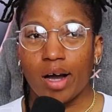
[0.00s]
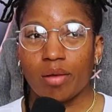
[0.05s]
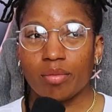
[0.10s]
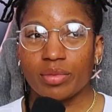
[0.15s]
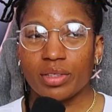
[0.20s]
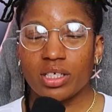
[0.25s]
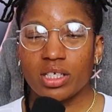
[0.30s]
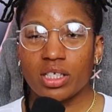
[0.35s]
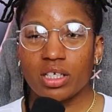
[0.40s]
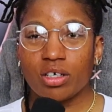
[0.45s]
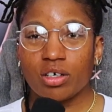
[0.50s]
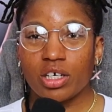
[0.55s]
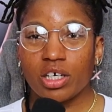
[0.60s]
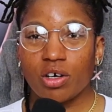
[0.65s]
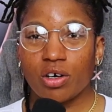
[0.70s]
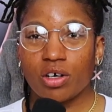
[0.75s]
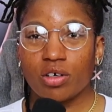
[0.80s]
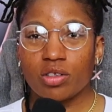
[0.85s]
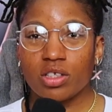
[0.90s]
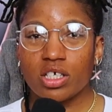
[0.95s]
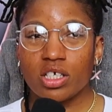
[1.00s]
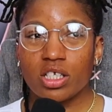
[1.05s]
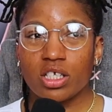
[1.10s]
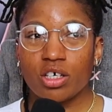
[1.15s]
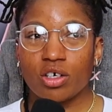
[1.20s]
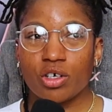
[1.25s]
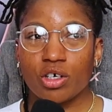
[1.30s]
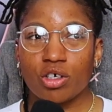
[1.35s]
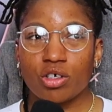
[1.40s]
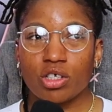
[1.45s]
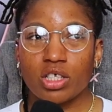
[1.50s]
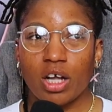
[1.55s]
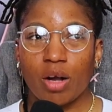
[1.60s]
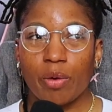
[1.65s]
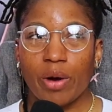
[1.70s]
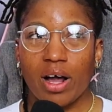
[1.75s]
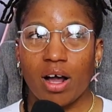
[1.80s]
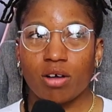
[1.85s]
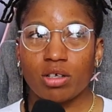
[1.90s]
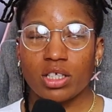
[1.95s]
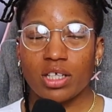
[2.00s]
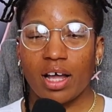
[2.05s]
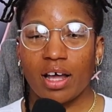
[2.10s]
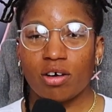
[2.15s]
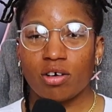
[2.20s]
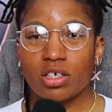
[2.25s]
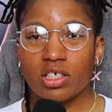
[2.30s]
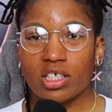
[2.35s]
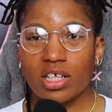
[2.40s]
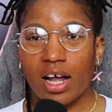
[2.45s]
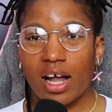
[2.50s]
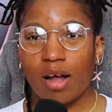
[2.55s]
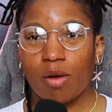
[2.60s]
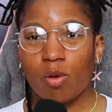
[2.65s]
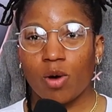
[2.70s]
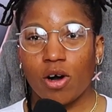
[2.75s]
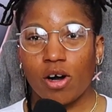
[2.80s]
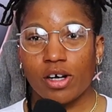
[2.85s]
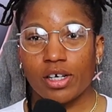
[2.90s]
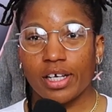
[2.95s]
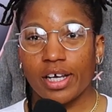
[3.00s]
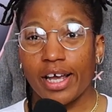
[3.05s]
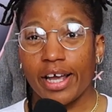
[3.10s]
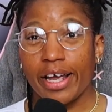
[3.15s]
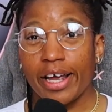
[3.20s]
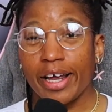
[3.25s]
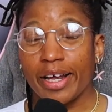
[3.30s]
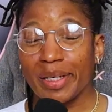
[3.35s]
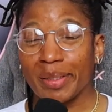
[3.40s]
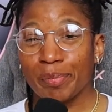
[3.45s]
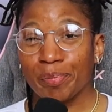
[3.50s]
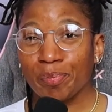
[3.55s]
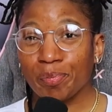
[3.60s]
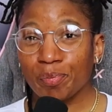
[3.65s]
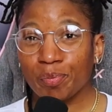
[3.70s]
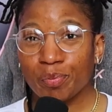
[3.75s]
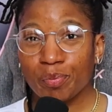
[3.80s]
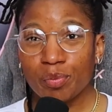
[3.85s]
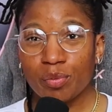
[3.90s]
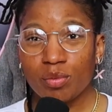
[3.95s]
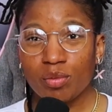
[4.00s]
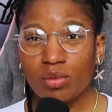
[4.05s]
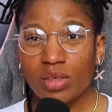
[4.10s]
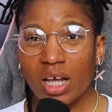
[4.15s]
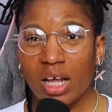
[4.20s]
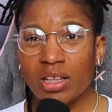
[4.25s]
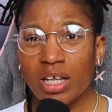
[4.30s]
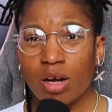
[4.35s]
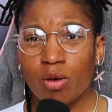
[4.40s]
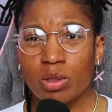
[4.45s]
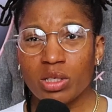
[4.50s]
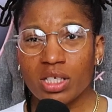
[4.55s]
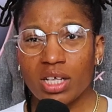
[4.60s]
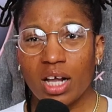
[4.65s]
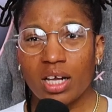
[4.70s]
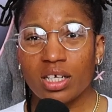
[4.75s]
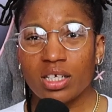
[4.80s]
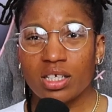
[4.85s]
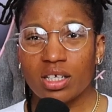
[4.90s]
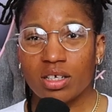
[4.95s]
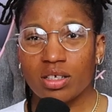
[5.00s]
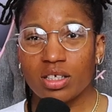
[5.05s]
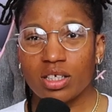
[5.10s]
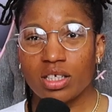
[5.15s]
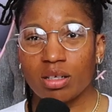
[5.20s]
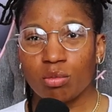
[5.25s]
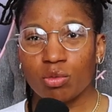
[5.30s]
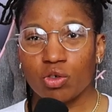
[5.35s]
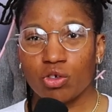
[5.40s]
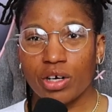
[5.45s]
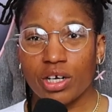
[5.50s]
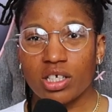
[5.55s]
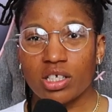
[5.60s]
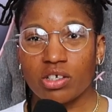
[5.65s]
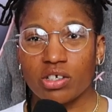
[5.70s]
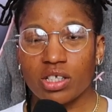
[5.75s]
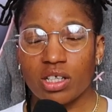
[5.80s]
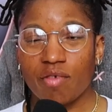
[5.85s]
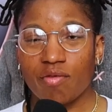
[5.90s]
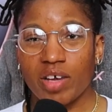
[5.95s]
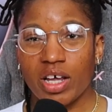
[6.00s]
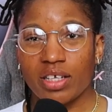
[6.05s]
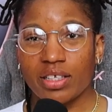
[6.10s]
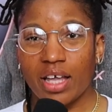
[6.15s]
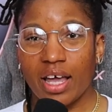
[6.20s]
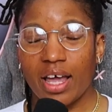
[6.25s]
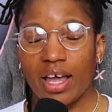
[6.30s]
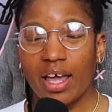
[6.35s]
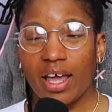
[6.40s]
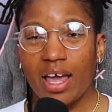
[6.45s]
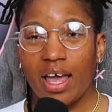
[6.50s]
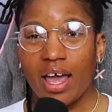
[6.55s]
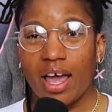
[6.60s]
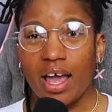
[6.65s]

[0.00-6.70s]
These little girls, they were outside on the sidewalk and they were selling some drinks and stuff like that.